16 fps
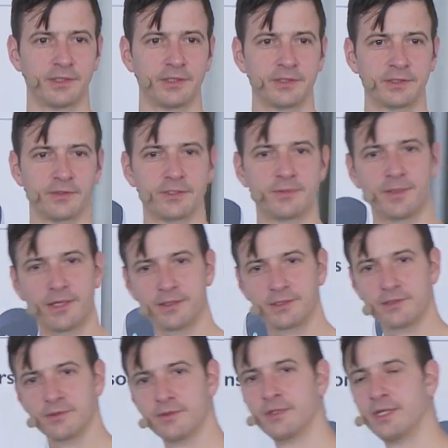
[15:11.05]
So it's better
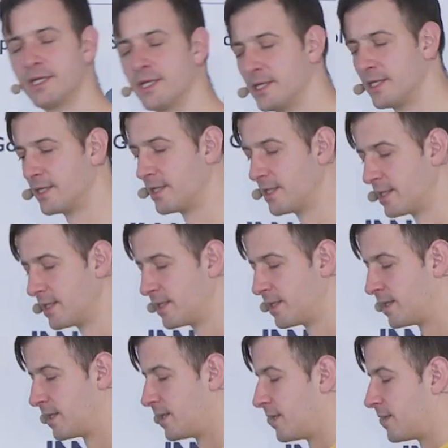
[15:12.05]
to
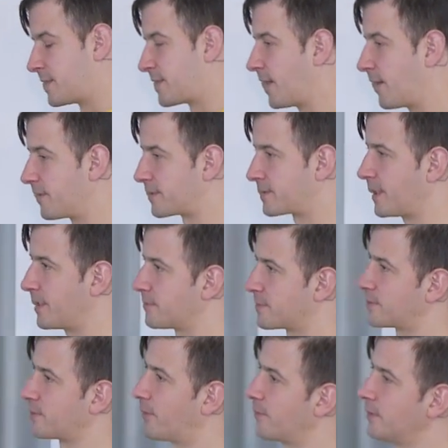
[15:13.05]
tell the same
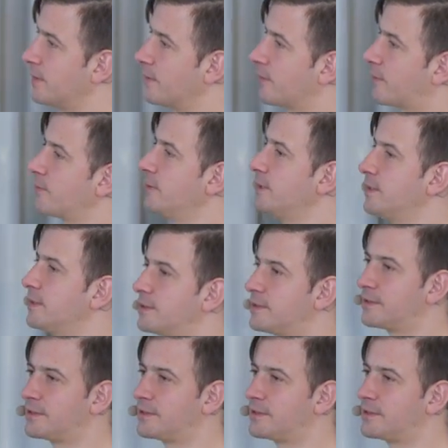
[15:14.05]
story in three